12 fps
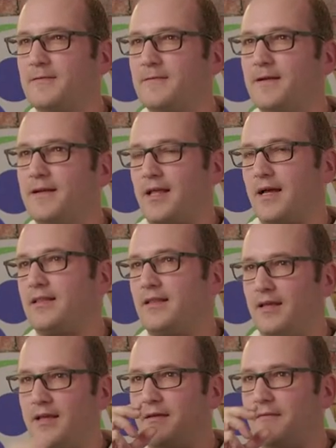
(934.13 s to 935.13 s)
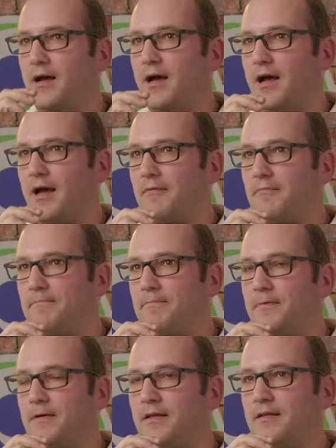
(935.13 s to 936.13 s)
like the uh,
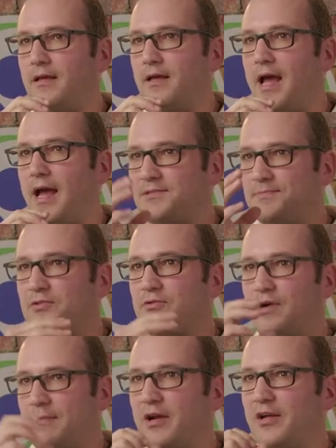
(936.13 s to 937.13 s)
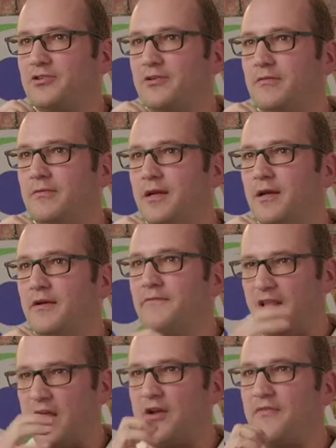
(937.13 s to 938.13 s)
the expiratory pressure
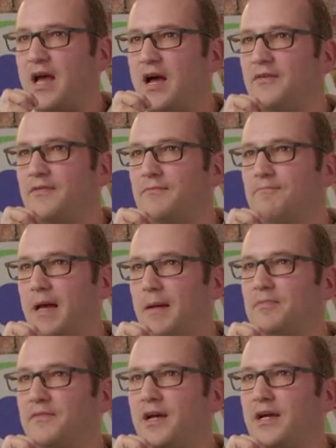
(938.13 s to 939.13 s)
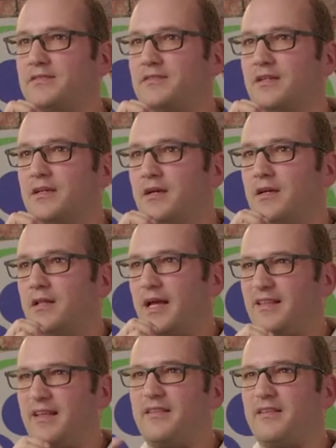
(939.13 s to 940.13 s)
flutter valve PEP device? Like
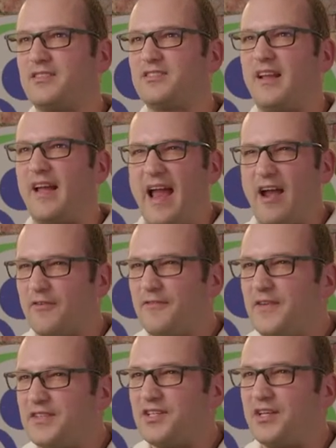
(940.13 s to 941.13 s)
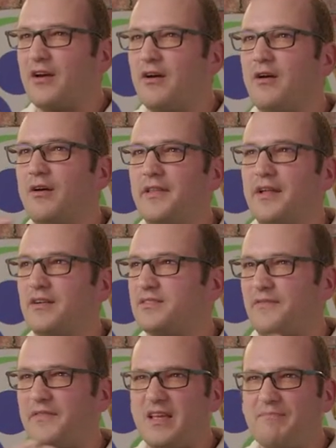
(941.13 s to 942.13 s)
the, there's the air physio, there's the
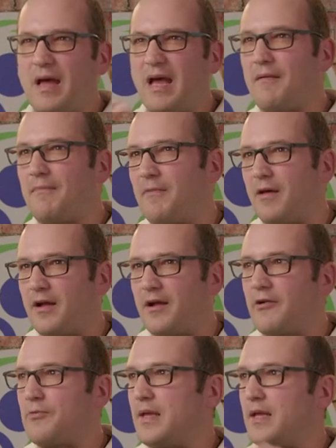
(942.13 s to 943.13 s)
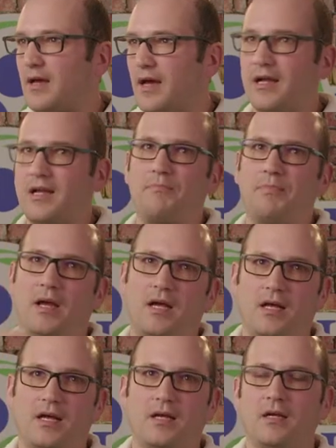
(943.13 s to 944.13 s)
VPEP, uh, vica,
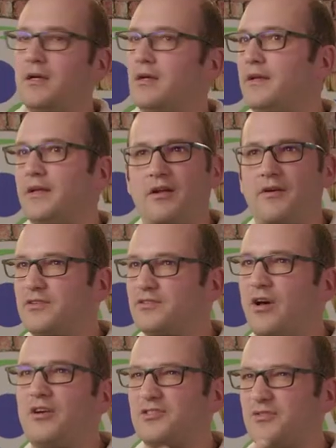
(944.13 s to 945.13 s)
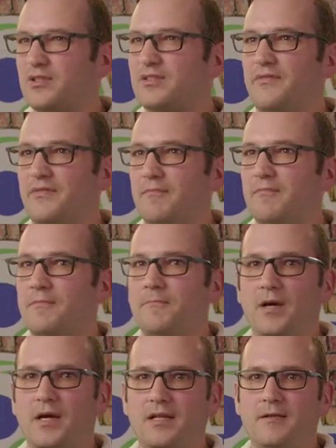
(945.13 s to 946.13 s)
acapella. You know, there's all sorts of them. But